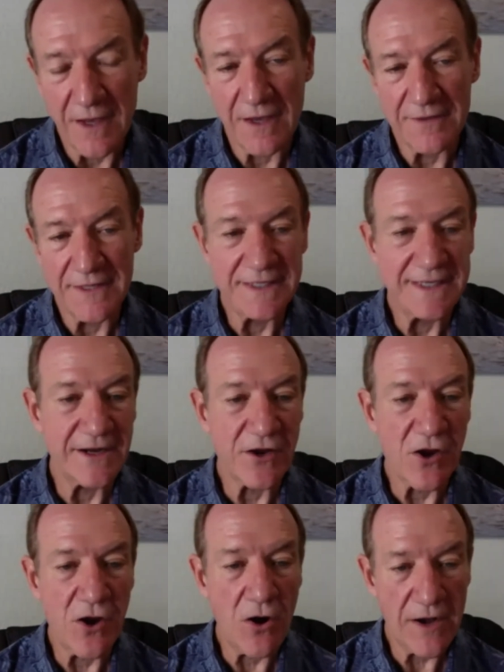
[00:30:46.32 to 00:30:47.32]
They did a
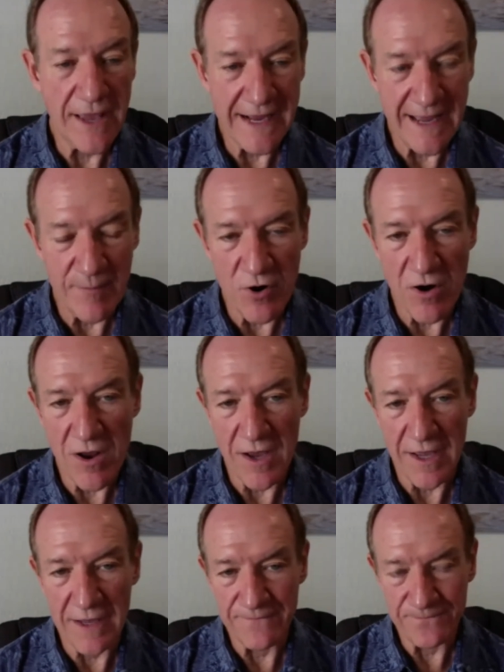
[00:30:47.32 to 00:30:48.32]
cardiac
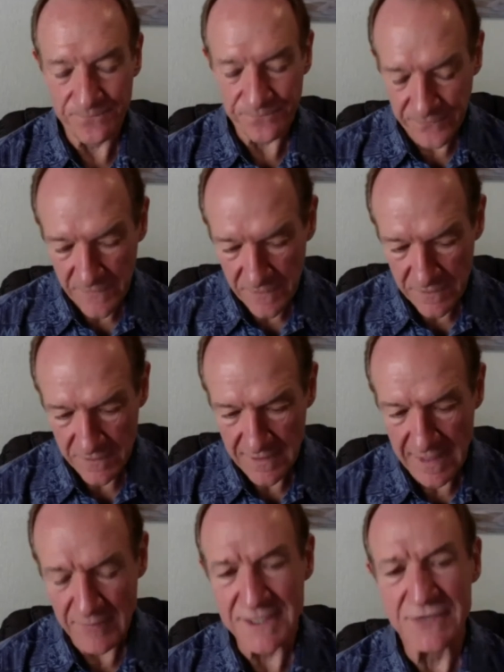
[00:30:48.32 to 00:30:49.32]
MRI.
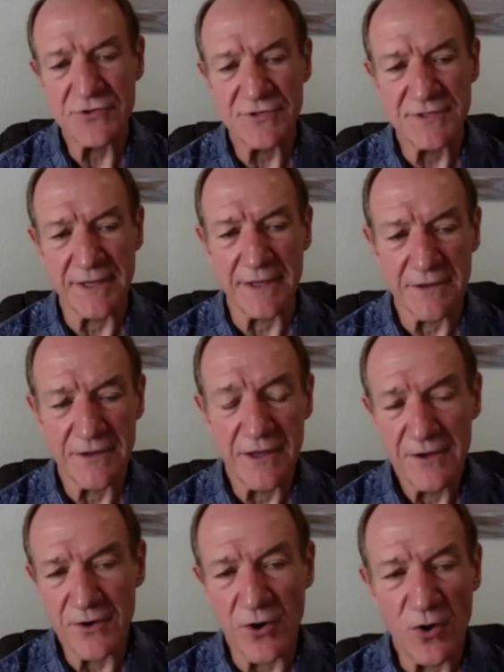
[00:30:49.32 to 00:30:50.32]
That was interesting.
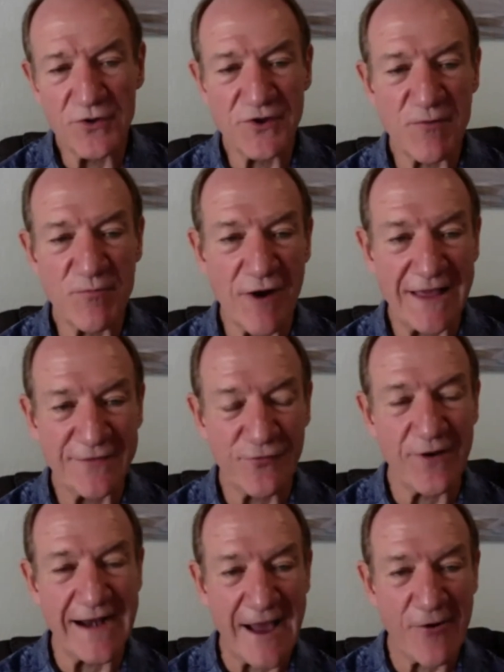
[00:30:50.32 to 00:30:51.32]
You're holding your breath
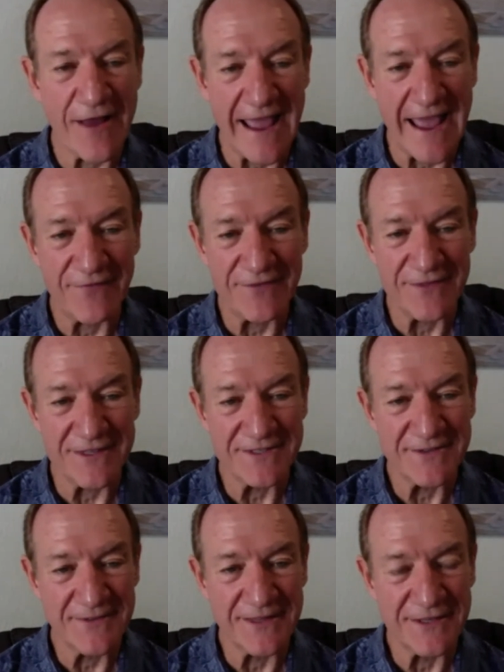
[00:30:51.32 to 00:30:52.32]
for an hour and a half
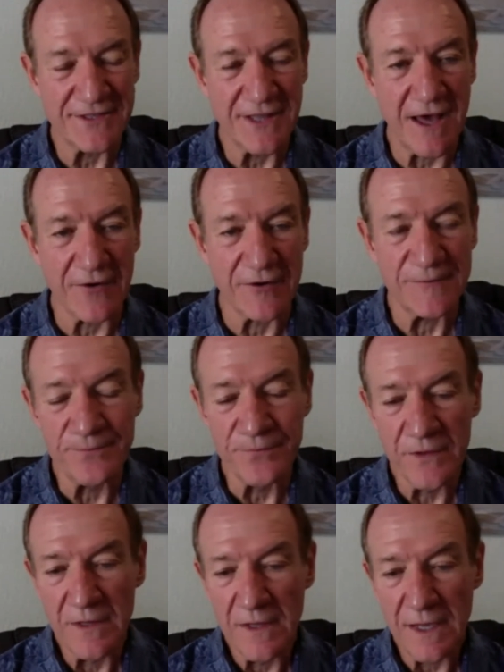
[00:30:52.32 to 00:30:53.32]
in this tunnel,
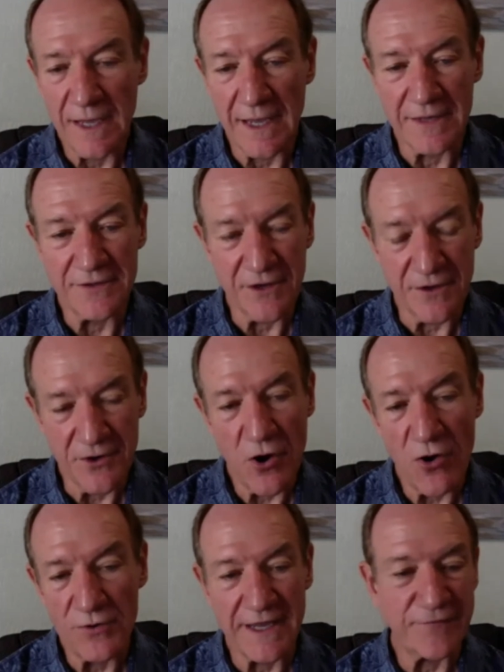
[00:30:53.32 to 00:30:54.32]
and you're
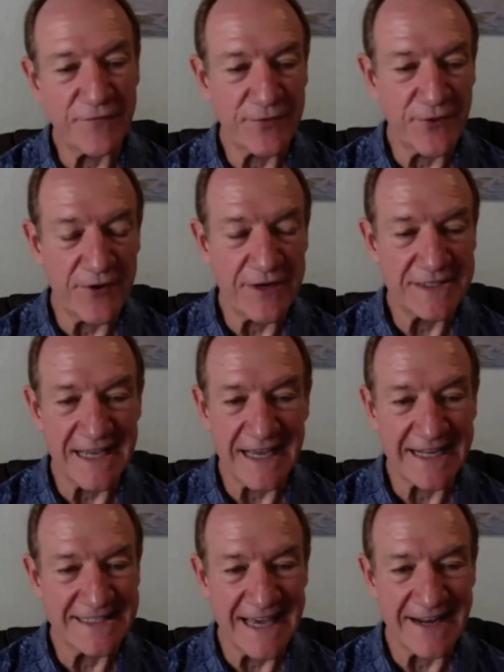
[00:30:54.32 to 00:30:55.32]
holding it for 30
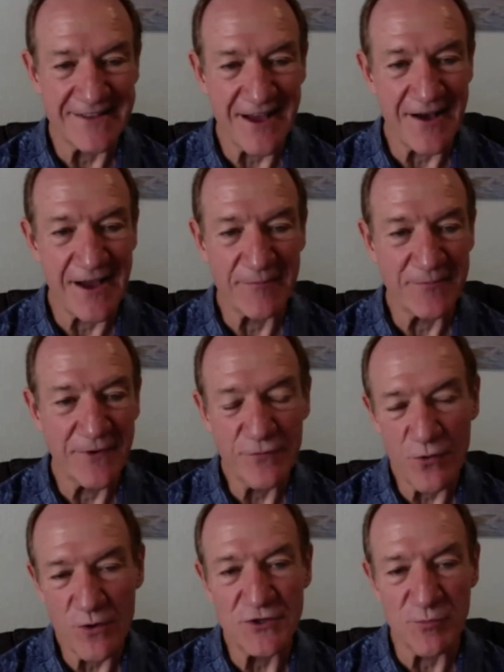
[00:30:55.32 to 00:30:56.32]
seconds at a time. Of
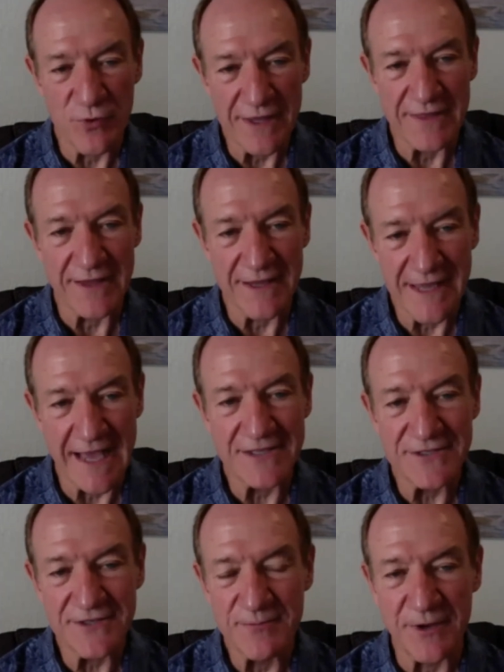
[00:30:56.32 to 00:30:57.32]
course, you're breathing,
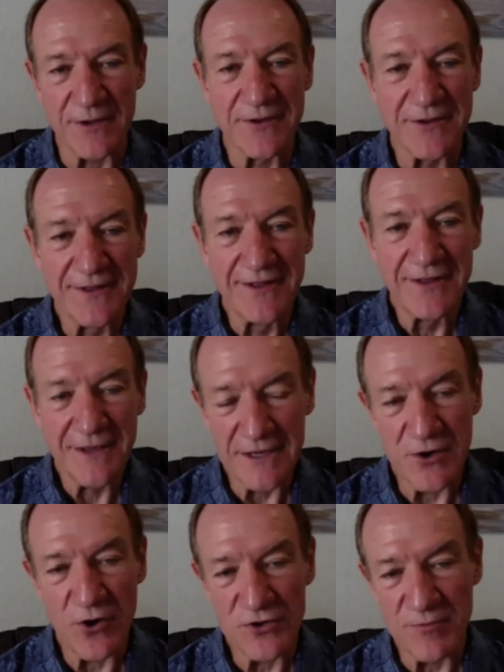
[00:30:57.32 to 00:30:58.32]
yes, but can you
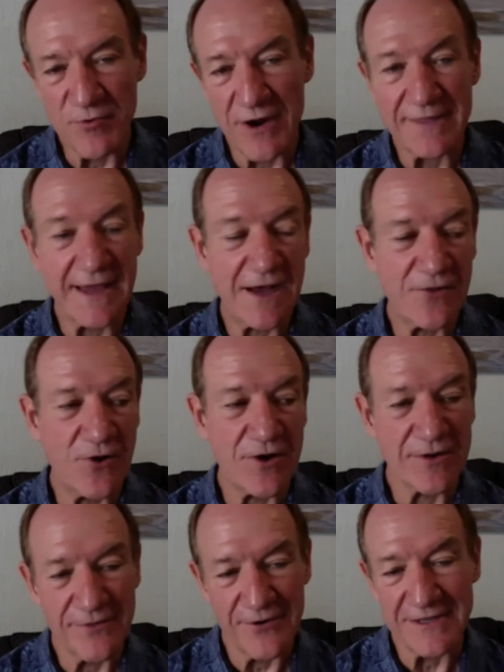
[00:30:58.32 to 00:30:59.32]
hold your breath? How
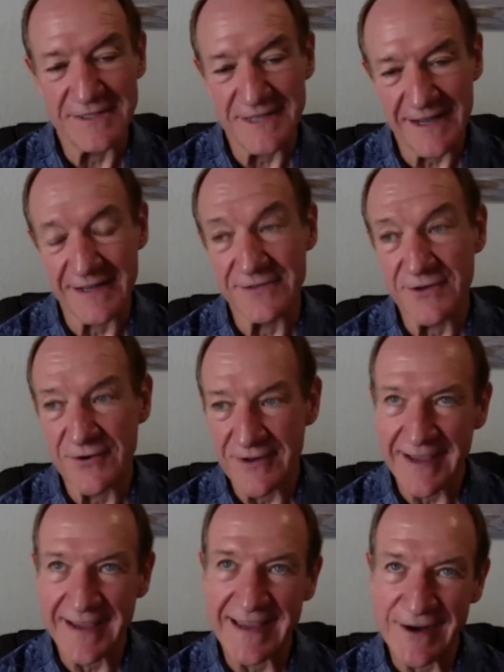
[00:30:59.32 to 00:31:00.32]
long? 30 seconds.
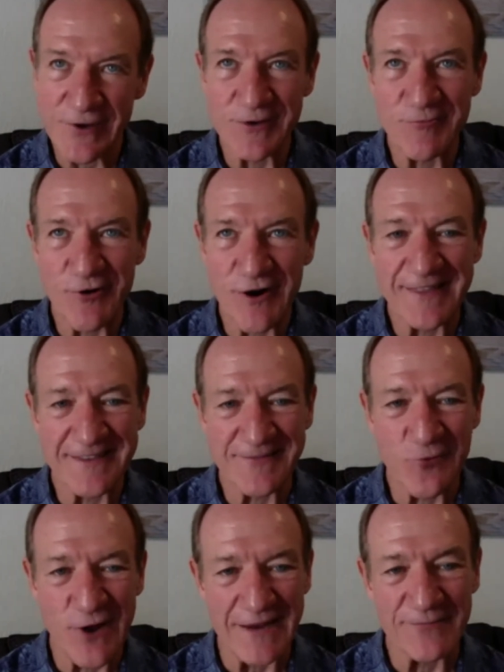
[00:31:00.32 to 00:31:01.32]
Okay, get a good breath and
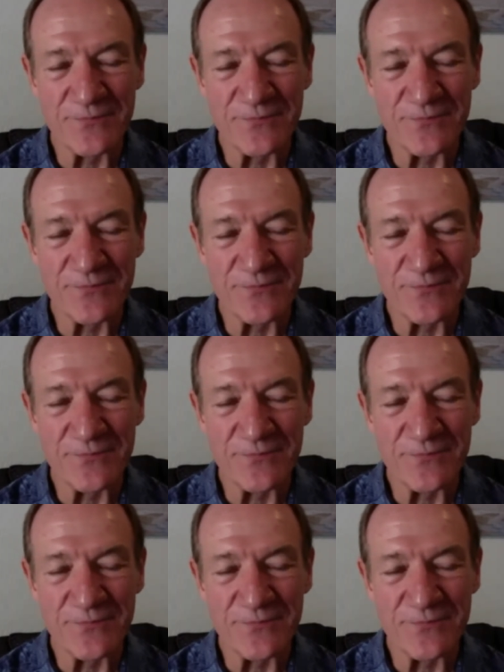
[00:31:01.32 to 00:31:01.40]
wait.